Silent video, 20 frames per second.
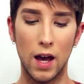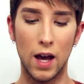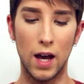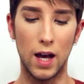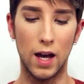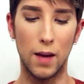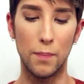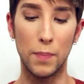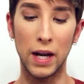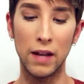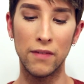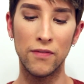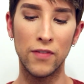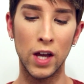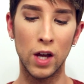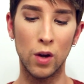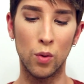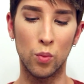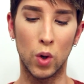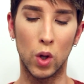
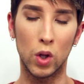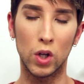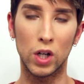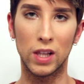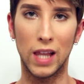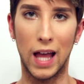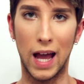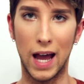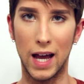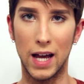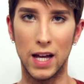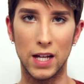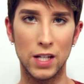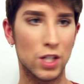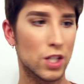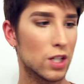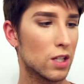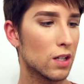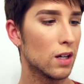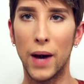Benefit Roller
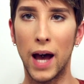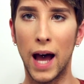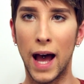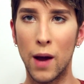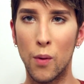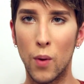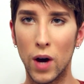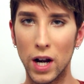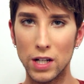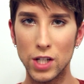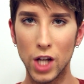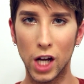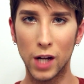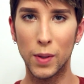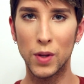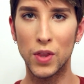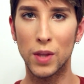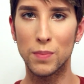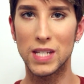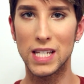Lash. But I want to talk
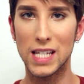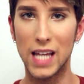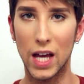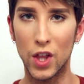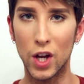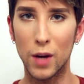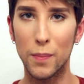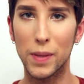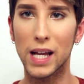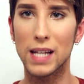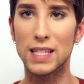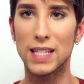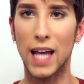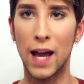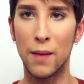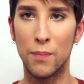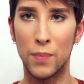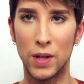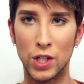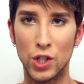about them together because
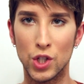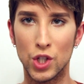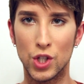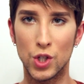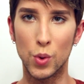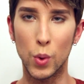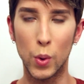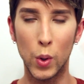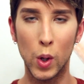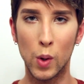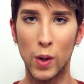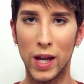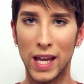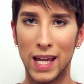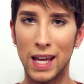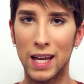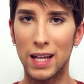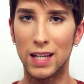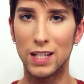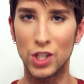I've been
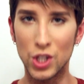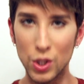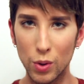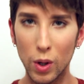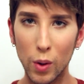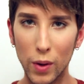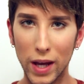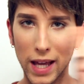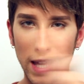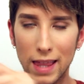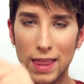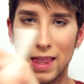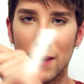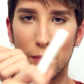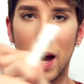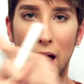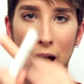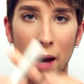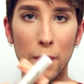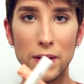duoing them
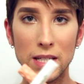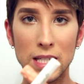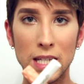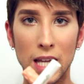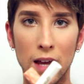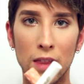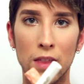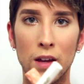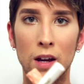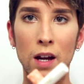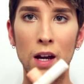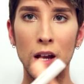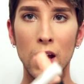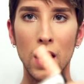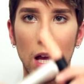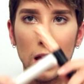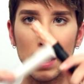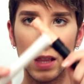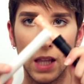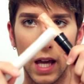up together,
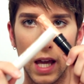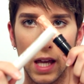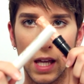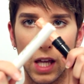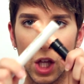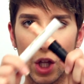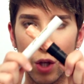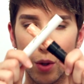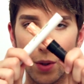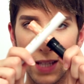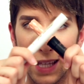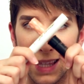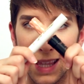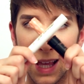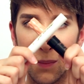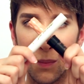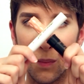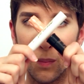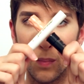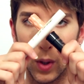like using
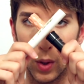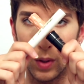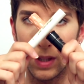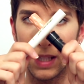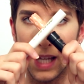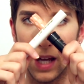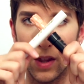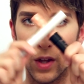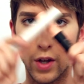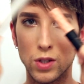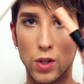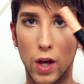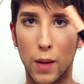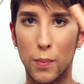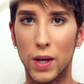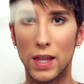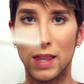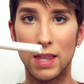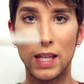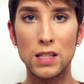them both together. So I
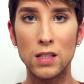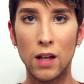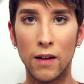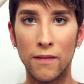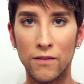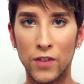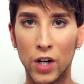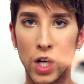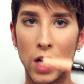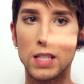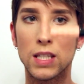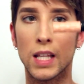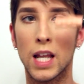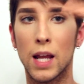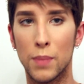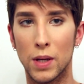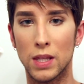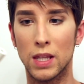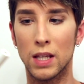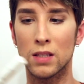put this on first and
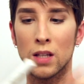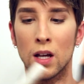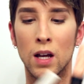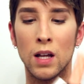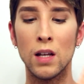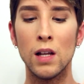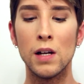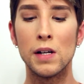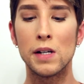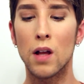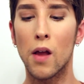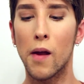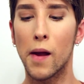I put this on.